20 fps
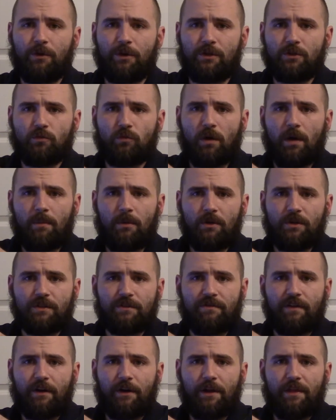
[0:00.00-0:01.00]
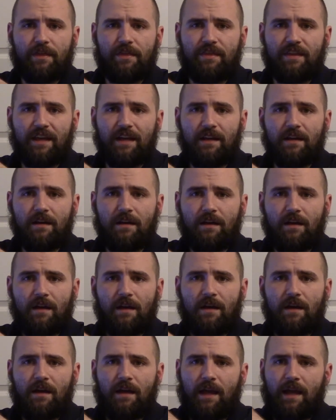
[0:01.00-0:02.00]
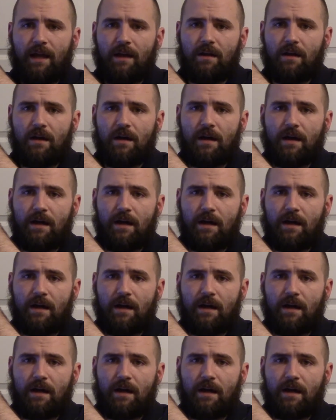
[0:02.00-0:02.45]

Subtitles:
This rubber is very thick, and